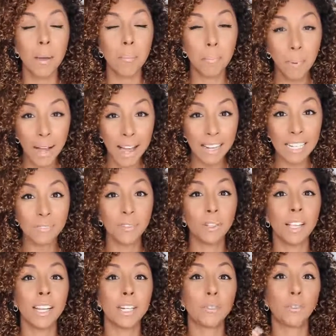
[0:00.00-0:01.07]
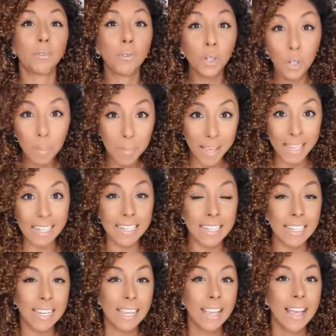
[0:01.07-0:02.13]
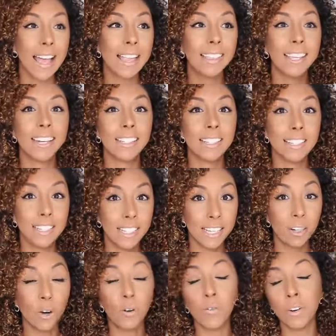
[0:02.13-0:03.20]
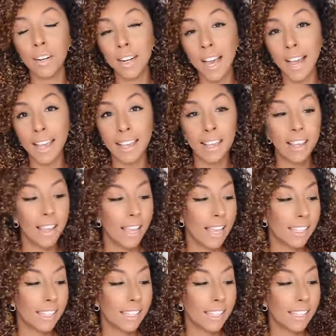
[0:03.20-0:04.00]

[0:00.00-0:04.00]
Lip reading: But if you let it ferment and let it sit overnight,